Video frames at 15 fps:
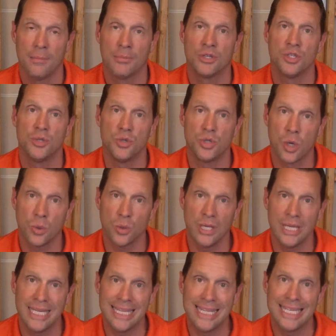but you don't
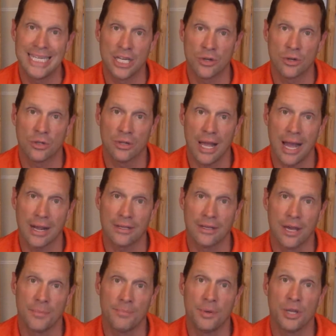need the inner lock
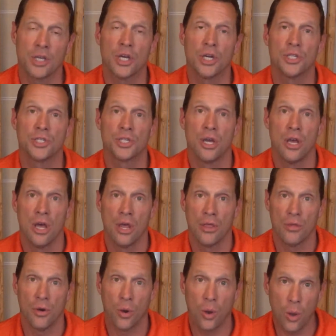nut because
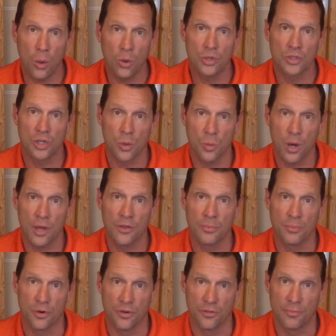the holes on a
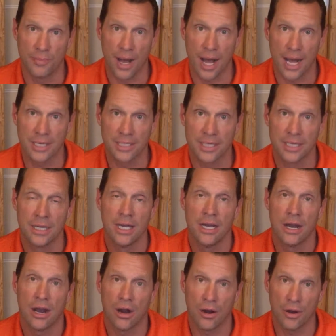weatherproof box
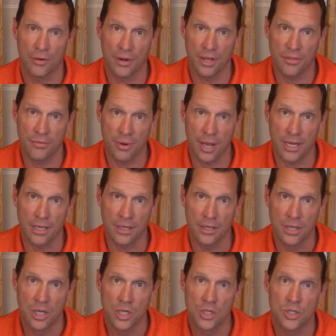are already threaded.
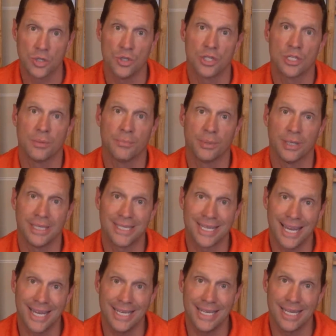So you simply
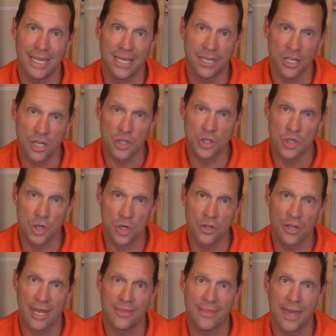tighten it in and ensure
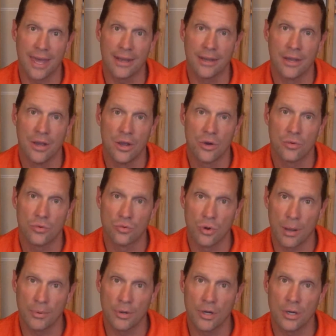that that
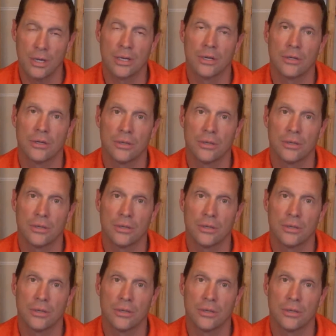rubber,